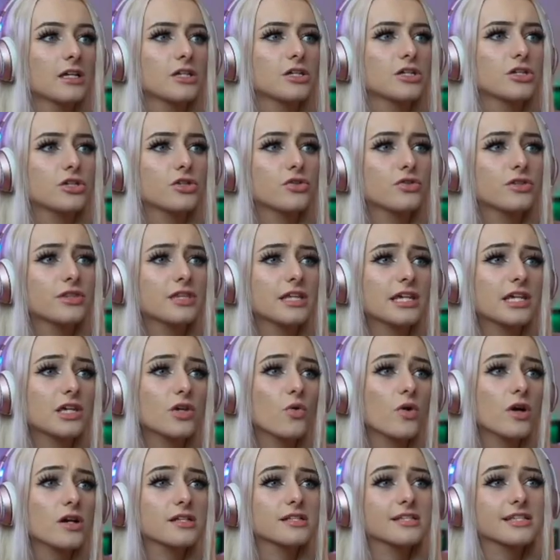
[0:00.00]
You think
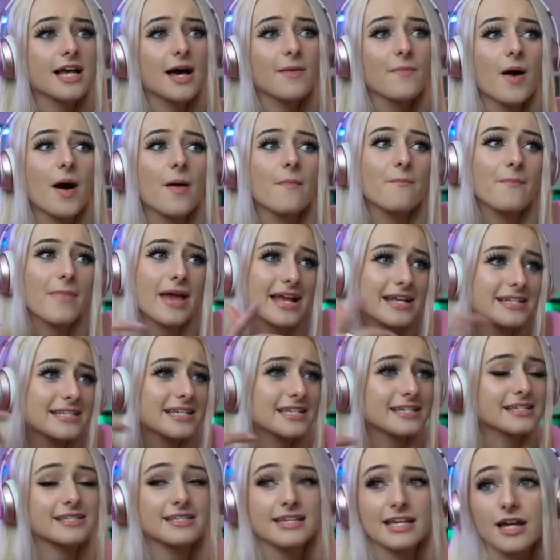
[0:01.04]
you are some
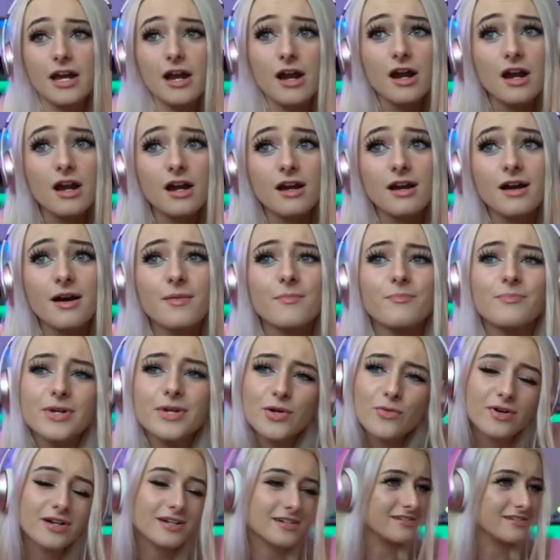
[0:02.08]
amazing singer, but you are